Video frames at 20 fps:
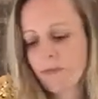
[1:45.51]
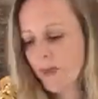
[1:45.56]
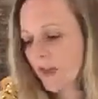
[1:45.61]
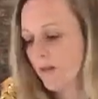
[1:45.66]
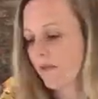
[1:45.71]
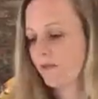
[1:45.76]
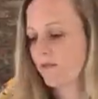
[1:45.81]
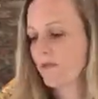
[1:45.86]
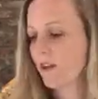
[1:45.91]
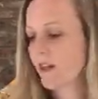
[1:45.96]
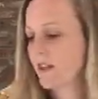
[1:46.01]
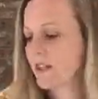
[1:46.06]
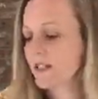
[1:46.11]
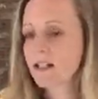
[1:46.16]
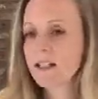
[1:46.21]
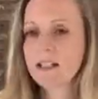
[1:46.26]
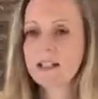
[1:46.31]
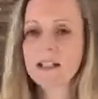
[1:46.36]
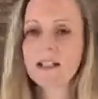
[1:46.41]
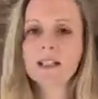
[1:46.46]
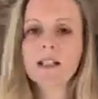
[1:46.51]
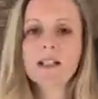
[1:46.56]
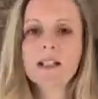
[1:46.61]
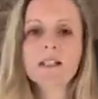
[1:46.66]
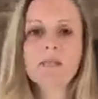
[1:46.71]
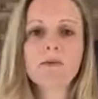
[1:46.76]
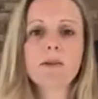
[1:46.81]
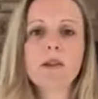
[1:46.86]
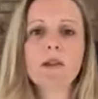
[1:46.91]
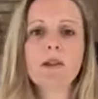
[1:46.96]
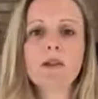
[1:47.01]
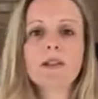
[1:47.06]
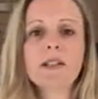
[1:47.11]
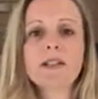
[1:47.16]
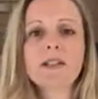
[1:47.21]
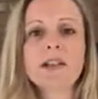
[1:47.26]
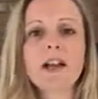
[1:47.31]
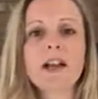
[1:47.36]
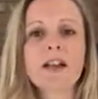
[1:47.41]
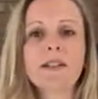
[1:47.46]
And finally, we look at
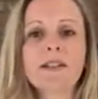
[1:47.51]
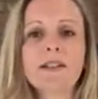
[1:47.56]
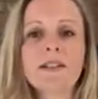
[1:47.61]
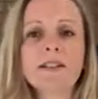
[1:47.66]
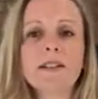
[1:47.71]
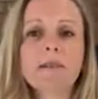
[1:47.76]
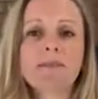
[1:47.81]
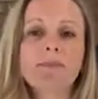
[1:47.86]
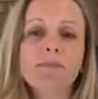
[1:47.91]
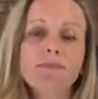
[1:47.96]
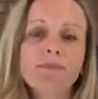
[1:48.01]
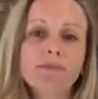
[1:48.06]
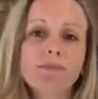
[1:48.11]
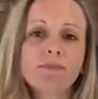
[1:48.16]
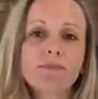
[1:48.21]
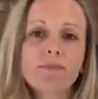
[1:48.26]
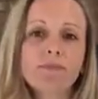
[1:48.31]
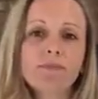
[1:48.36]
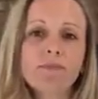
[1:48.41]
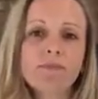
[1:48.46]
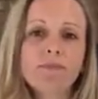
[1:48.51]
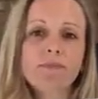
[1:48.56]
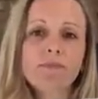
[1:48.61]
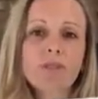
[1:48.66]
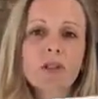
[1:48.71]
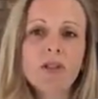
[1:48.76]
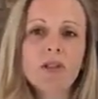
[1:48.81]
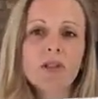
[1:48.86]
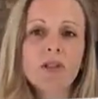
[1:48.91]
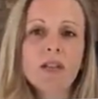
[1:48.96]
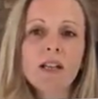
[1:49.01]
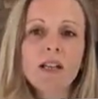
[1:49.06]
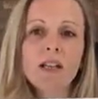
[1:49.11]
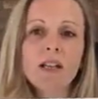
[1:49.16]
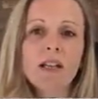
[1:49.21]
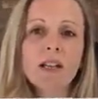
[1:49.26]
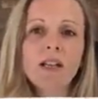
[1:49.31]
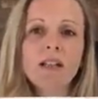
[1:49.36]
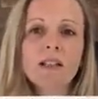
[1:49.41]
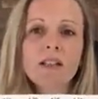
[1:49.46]
10s. So
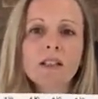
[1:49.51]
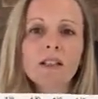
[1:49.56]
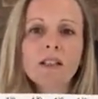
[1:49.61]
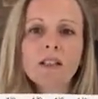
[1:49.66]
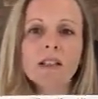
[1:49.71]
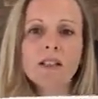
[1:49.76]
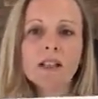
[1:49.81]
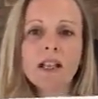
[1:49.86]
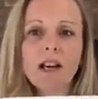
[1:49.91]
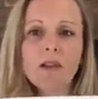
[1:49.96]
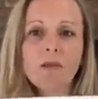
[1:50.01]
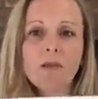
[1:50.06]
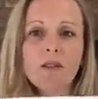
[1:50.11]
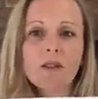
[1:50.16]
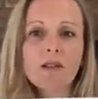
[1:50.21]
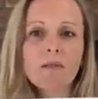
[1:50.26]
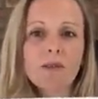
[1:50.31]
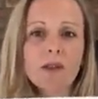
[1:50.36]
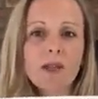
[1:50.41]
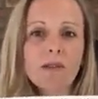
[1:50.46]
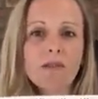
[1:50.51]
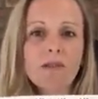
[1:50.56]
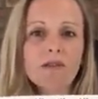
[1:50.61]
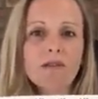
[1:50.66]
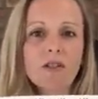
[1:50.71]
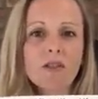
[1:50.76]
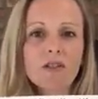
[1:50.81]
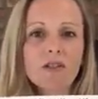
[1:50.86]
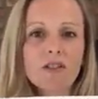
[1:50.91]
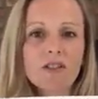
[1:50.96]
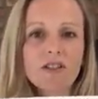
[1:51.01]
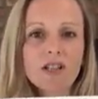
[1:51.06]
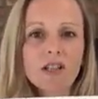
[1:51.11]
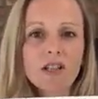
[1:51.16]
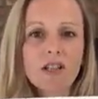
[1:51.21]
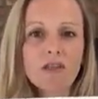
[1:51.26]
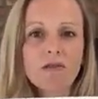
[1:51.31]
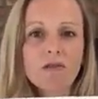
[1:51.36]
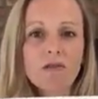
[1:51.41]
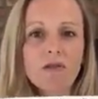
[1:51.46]
here, count with me, we've got
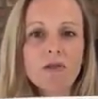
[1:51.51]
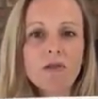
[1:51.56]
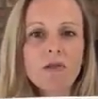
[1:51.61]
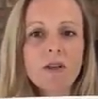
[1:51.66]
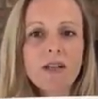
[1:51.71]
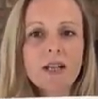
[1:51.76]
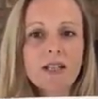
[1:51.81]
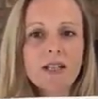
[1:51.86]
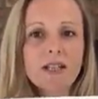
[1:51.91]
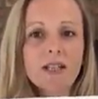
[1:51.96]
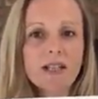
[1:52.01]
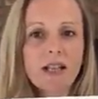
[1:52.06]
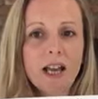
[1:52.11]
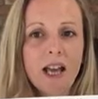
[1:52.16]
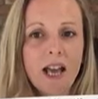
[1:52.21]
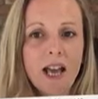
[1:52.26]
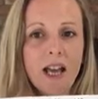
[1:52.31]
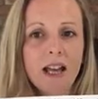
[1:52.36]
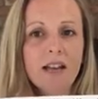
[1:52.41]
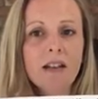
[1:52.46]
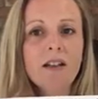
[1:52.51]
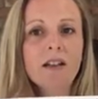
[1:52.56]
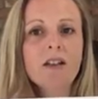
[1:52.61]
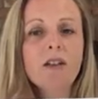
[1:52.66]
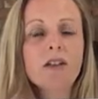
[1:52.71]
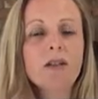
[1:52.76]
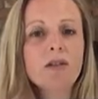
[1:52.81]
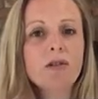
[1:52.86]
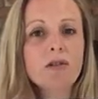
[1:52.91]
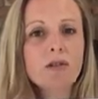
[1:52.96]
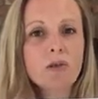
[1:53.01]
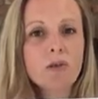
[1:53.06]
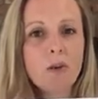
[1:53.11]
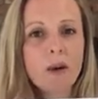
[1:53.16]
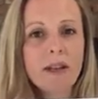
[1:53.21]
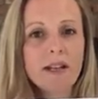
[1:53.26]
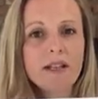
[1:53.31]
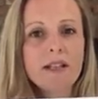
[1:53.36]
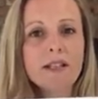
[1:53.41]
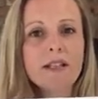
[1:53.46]
0, 10,
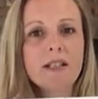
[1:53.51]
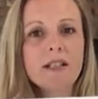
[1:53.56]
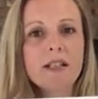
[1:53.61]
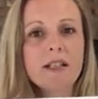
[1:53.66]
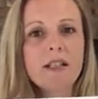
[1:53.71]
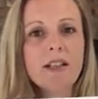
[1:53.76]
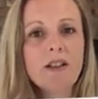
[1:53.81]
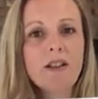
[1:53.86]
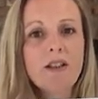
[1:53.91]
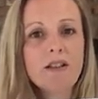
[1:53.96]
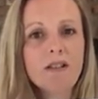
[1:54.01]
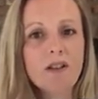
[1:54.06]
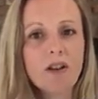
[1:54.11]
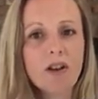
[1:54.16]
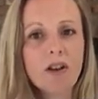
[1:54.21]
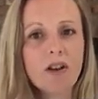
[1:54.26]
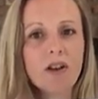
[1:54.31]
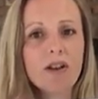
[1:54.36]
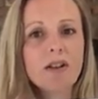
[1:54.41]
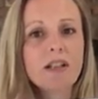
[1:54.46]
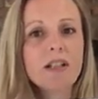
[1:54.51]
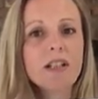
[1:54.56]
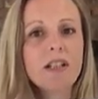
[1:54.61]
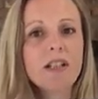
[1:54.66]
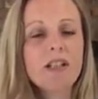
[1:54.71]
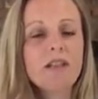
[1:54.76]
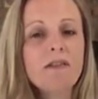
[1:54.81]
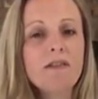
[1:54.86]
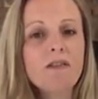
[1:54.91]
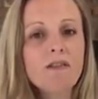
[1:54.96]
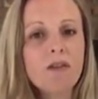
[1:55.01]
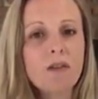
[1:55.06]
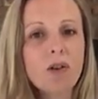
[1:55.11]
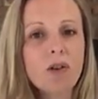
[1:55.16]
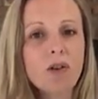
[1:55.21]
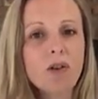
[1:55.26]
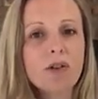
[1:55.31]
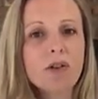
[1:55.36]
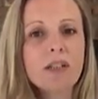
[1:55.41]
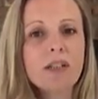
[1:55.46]
20, 30,
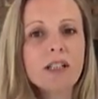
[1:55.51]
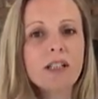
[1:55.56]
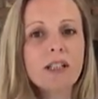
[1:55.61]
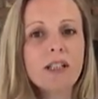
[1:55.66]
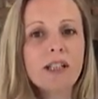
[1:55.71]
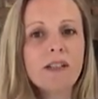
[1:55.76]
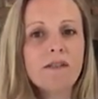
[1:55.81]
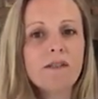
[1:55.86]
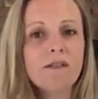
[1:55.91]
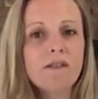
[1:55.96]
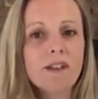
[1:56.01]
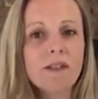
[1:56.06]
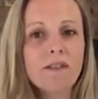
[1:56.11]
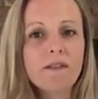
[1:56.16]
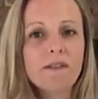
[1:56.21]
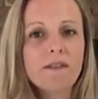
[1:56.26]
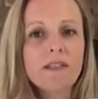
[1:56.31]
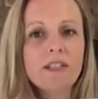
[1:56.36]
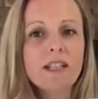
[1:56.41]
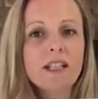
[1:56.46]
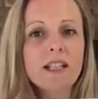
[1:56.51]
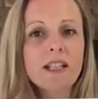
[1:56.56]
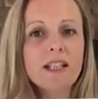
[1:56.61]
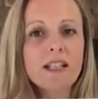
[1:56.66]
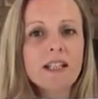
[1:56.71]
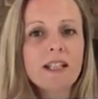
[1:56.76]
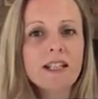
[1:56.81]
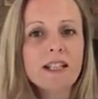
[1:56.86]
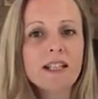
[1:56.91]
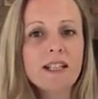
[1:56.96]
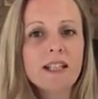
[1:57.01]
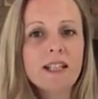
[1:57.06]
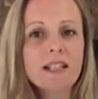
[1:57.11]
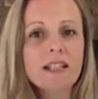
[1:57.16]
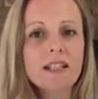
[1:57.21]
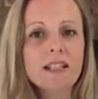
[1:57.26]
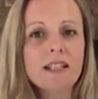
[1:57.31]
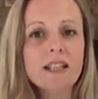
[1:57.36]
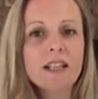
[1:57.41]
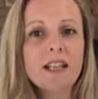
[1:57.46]
40, 50,
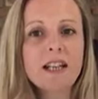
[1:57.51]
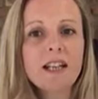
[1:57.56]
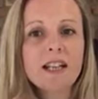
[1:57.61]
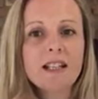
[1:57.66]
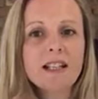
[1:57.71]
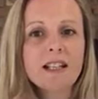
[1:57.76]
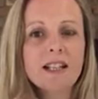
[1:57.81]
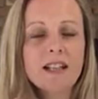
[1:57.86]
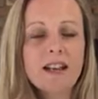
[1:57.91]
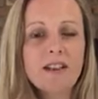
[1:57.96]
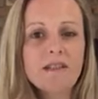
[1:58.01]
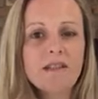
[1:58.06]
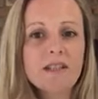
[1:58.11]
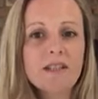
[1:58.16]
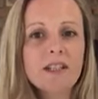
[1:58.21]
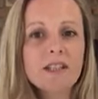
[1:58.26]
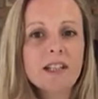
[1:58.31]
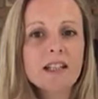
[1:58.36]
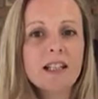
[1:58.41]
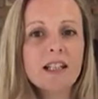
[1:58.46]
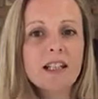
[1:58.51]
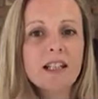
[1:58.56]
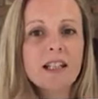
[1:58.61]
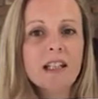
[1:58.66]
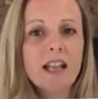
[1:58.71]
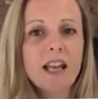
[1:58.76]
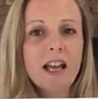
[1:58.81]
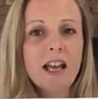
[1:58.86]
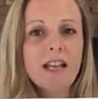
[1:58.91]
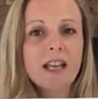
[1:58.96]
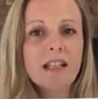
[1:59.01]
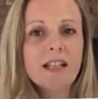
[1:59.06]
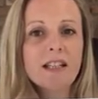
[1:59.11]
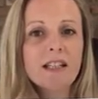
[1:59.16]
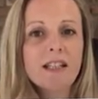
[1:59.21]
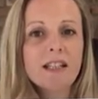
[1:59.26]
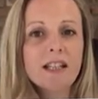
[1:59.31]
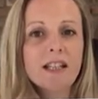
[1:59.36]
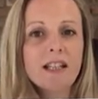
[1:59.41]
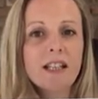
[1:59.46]
60, 70,
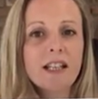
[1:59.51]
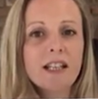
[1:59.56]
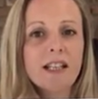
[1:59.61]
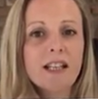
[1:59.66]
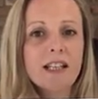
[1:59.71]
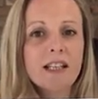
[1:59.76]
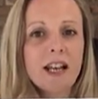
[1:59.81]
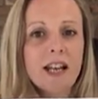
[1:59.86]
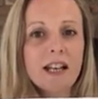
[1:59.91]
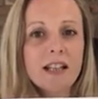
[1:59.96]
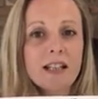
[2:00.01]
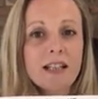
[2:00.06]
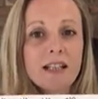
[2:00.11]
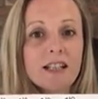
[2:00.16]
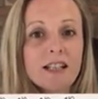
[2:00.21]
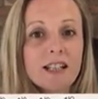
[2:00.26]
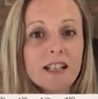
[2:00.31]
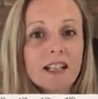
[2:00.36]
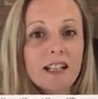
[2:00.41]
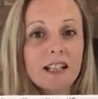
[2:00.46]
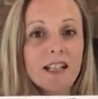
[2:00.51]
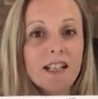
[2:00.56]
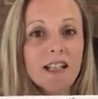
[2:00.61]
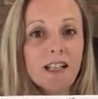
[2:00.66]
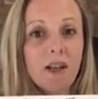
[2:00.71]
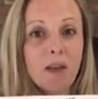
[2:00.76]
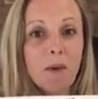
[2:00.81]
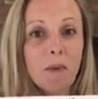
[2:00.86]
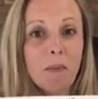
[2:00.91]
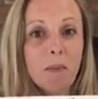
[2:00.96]
80, 90.